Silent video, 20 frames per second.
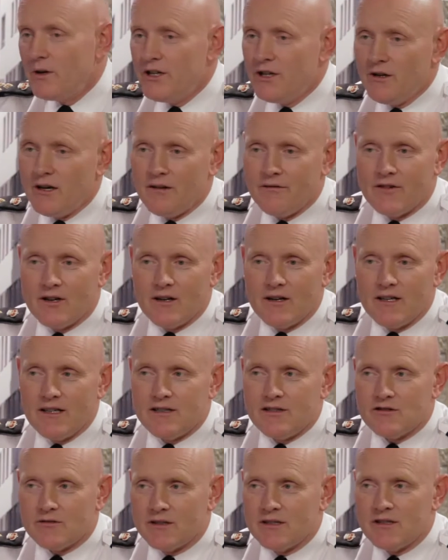We do have
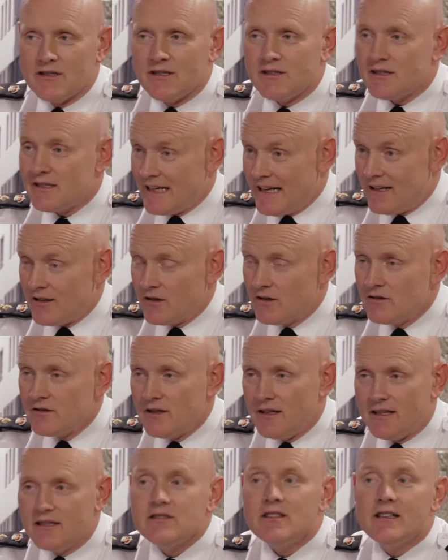very stringent
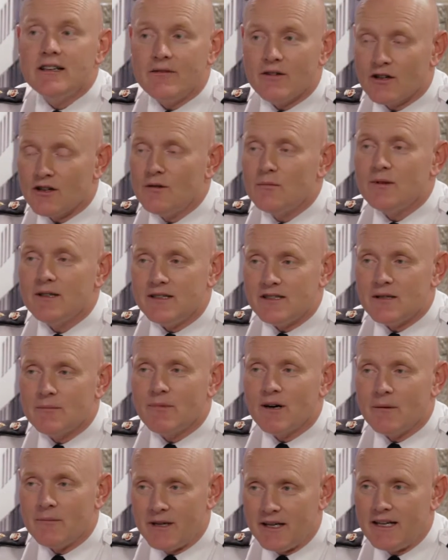standards. It is a difficult police
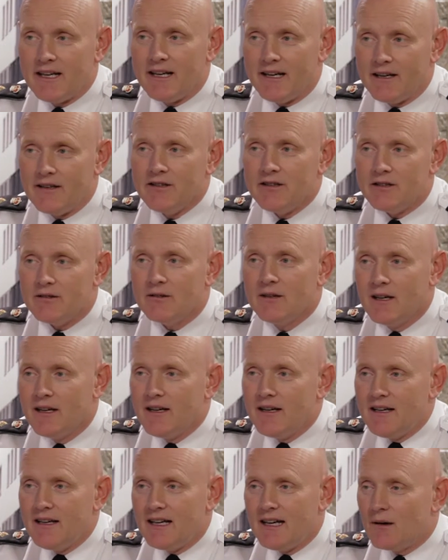department to get into.
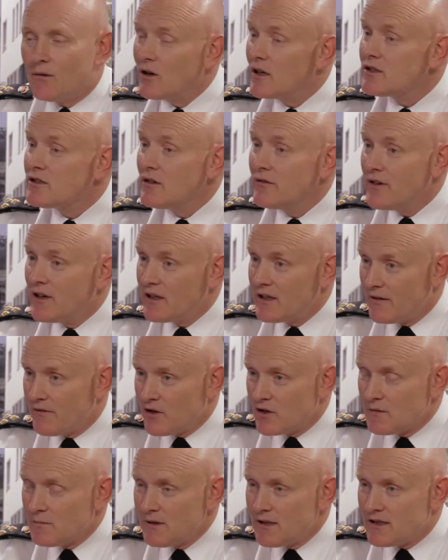We're also a very
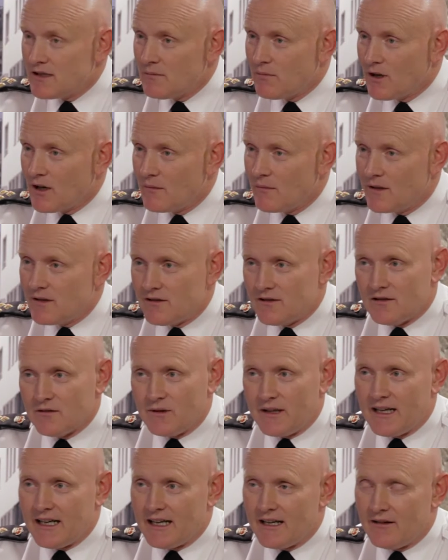diverse police department.
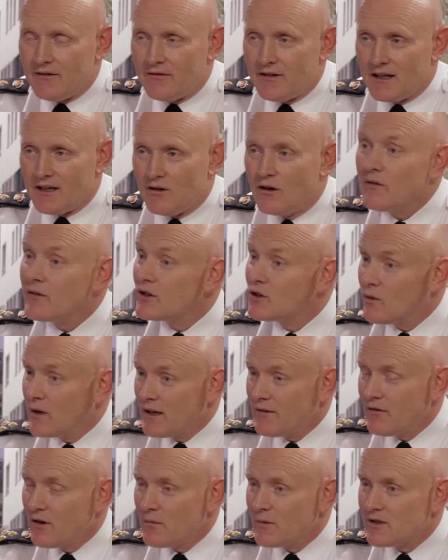So we have over
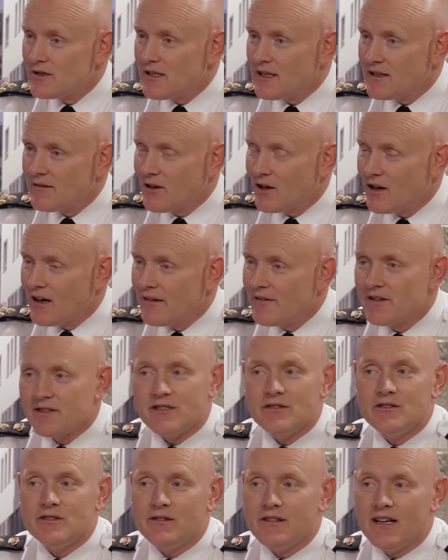24% of our
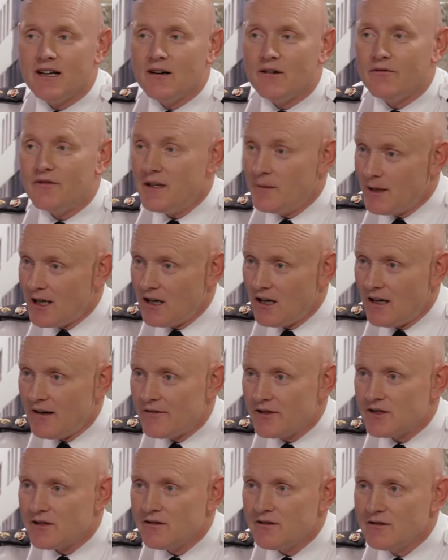officers are now female
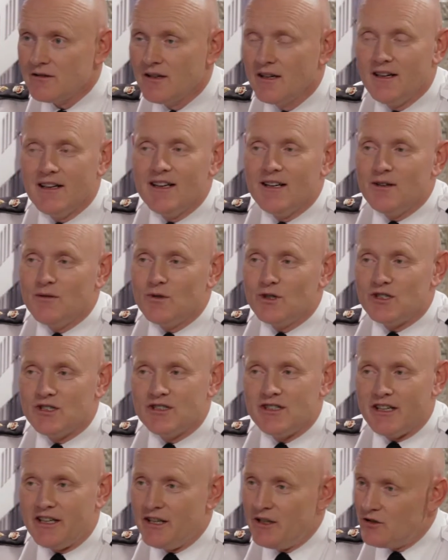officers, which
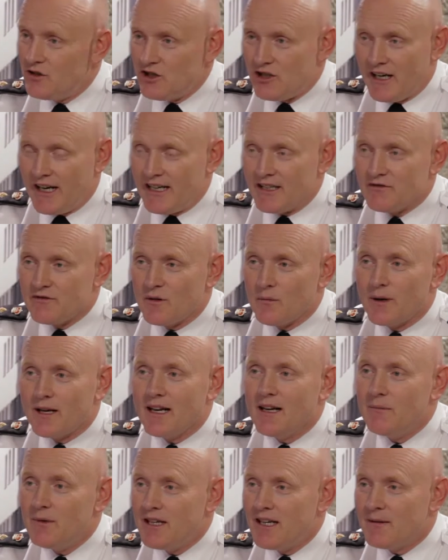is a huge change from
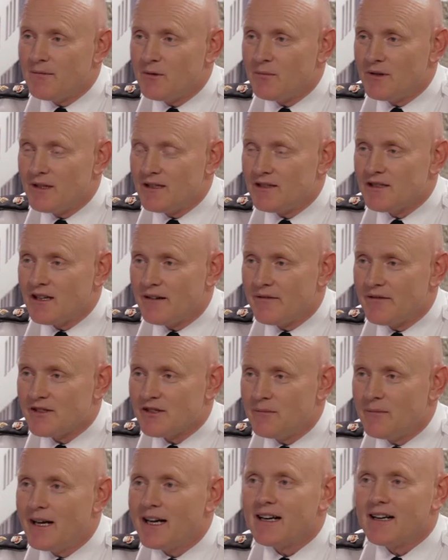when I became a police
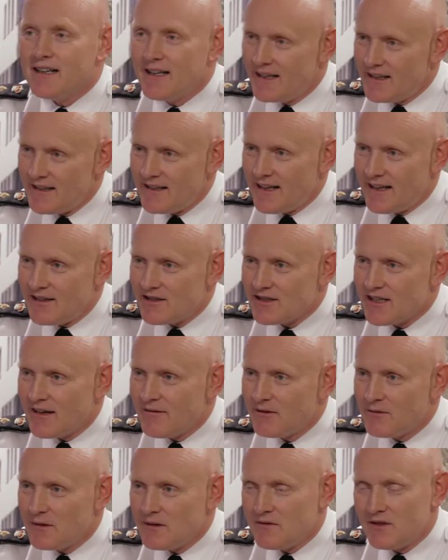officer back in
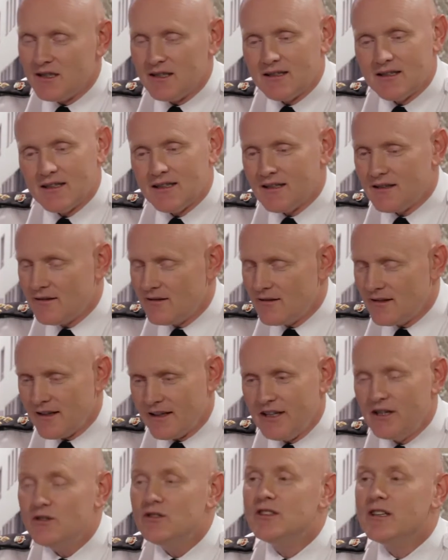1987. We've seen a
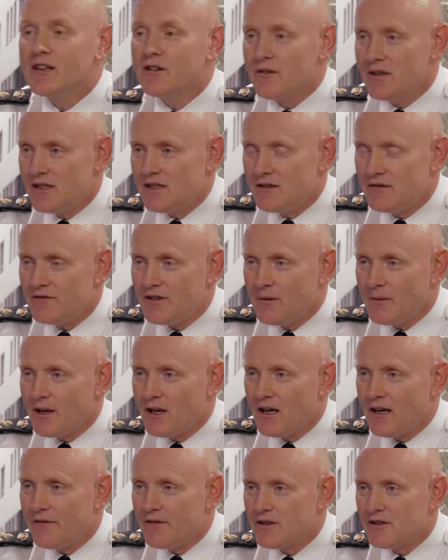huge increase in
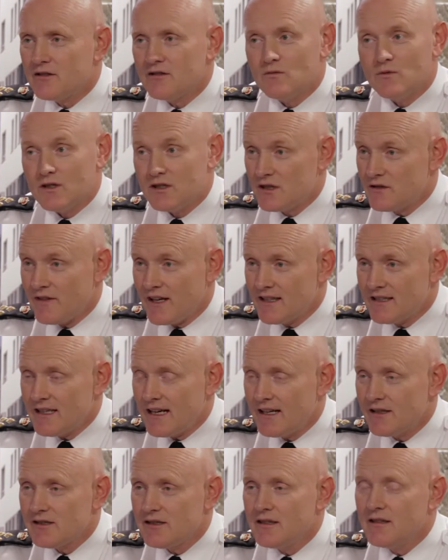female officers, which is
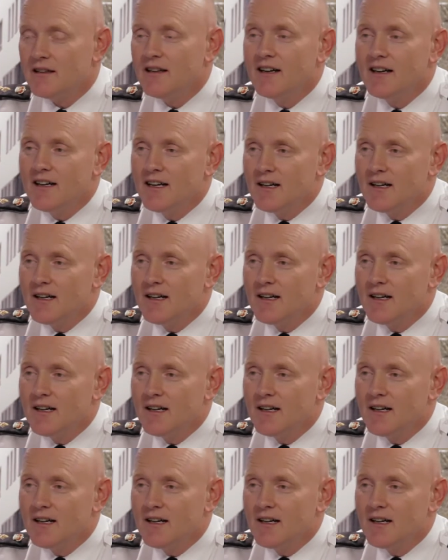fantastic.